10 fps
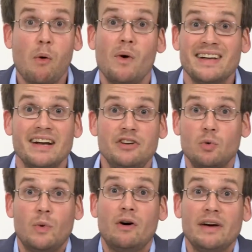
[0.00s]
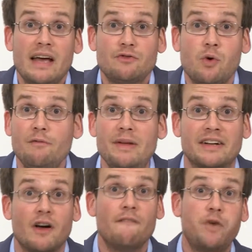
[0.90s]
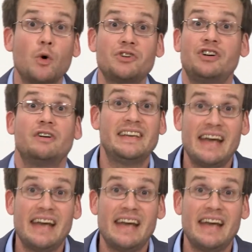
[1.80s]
But what can I do? We only have 12 minutes. Fortunately,